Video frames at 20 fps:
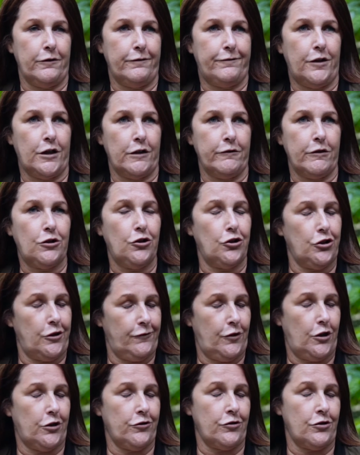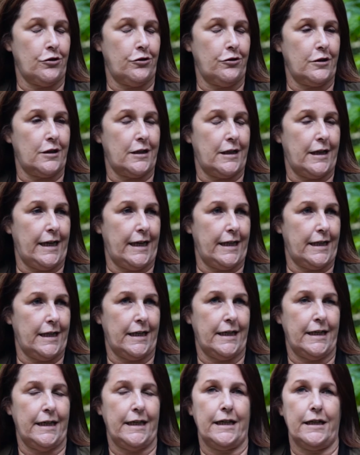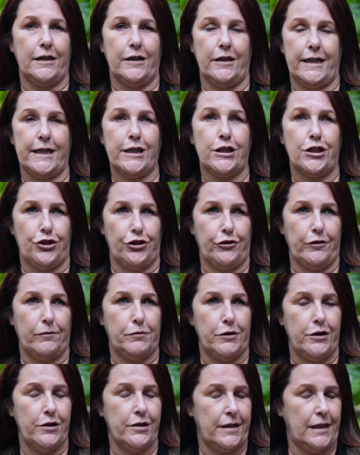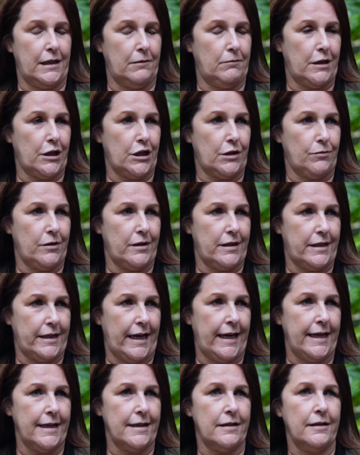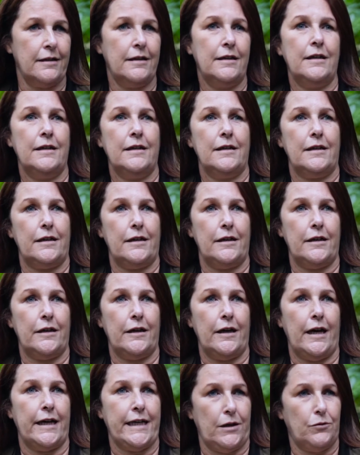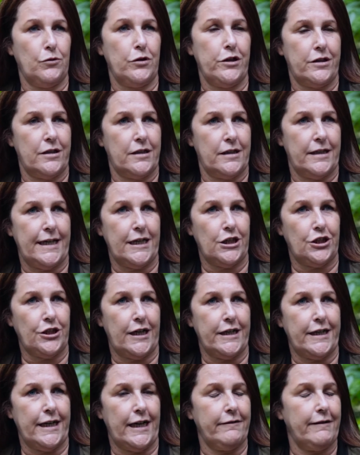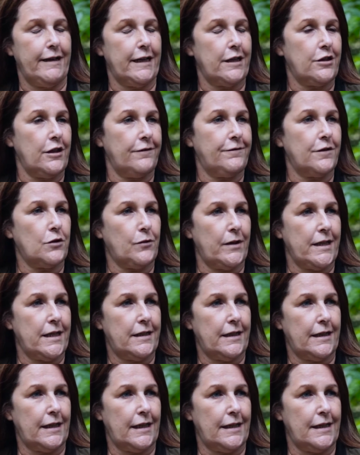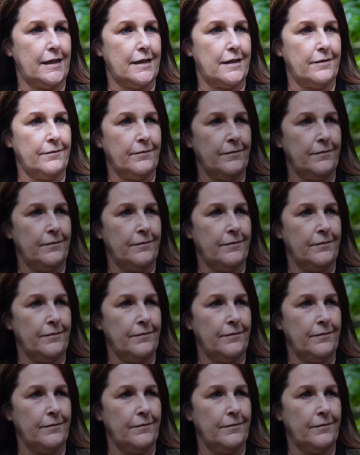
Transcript: follow a code of conduct that the Institute of Personnel Management sets, and I worked as an HR Director for 20 years.